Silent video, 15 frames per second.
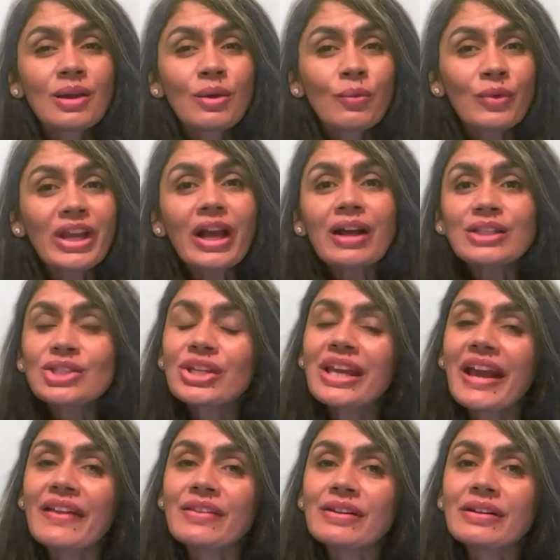We got
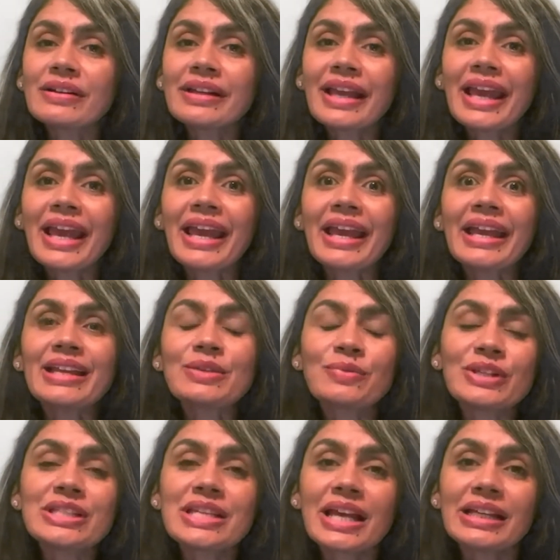together and
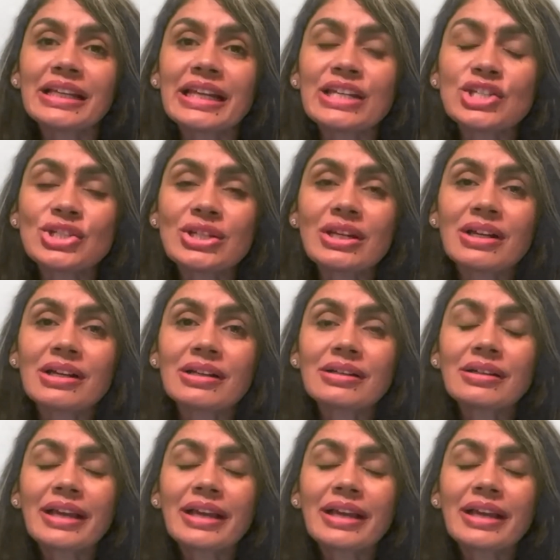with Telesia,